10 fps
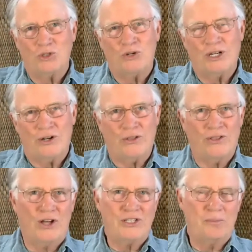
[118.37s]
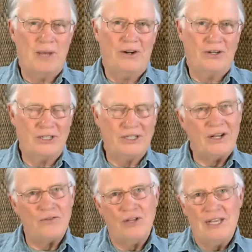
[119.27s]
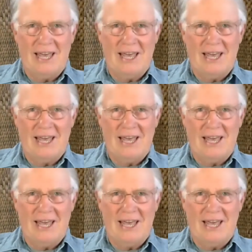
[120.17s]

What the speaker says: critical thoughts about ourselves,